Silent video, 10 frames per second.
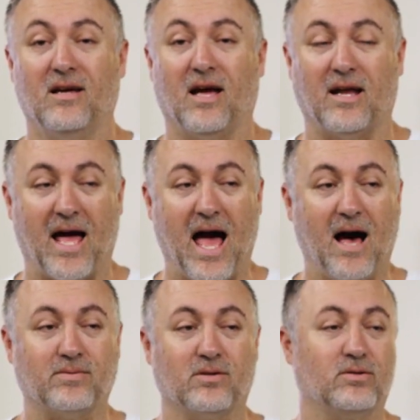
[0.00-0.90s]
And I
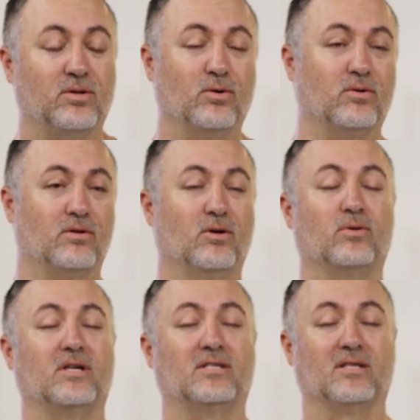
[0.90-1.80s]

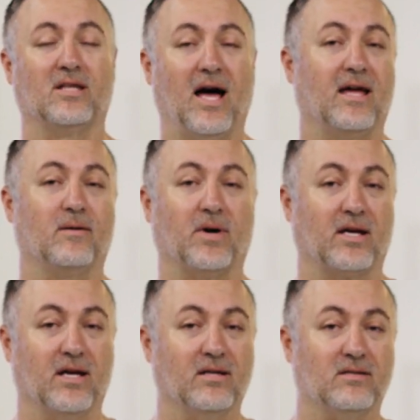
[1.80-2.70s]
absolutely delight in my
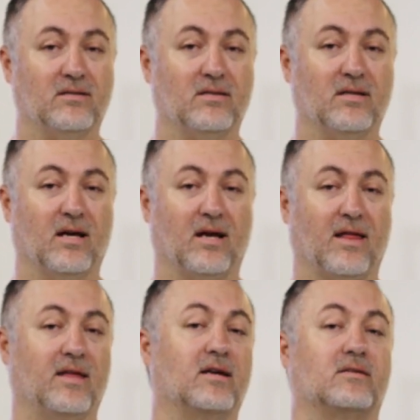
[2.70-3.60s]
kids. And I
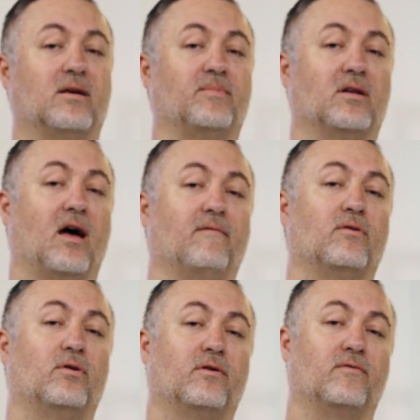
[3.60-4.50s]
think it's something I've
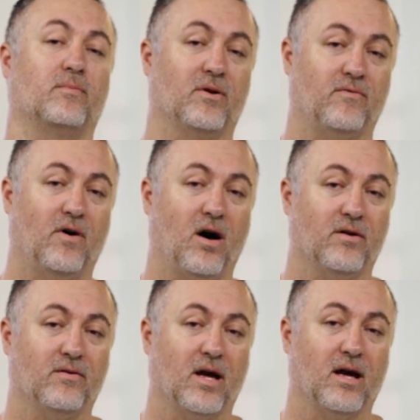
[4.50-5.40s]
learned from the
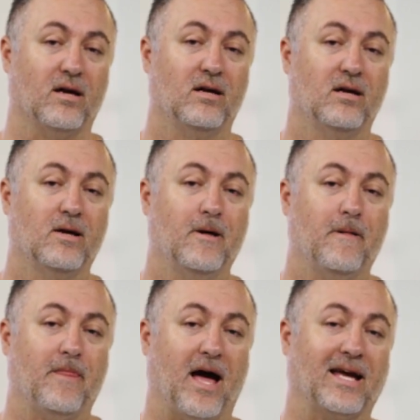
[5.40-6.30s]
Father that
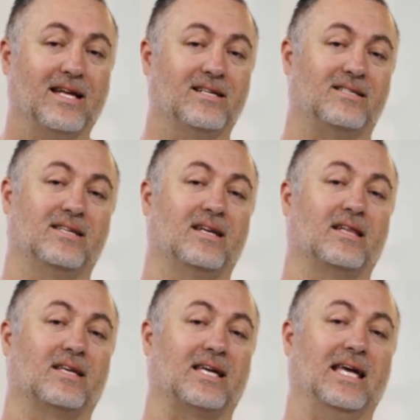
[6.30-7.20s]
I get to sit
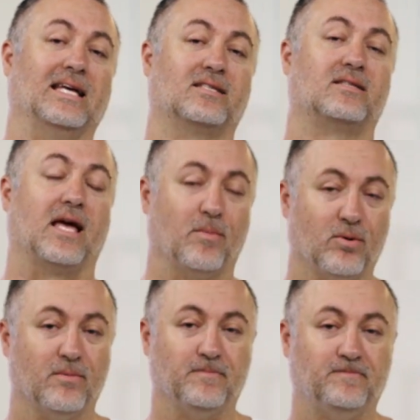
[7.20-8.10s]
at the King's
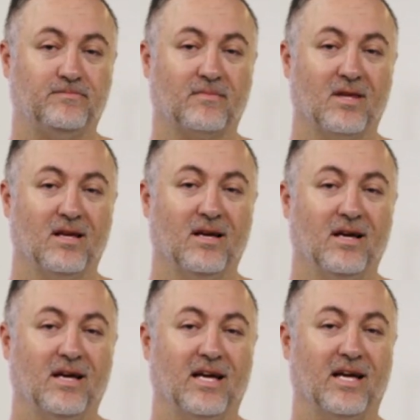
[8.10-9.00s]
table.
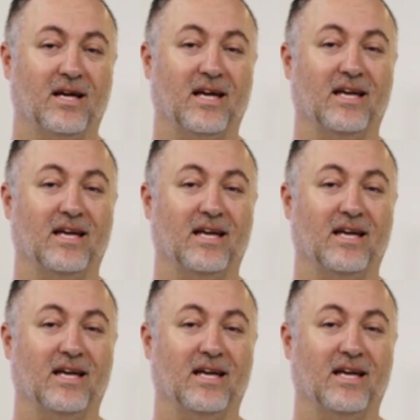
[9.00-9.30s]
He,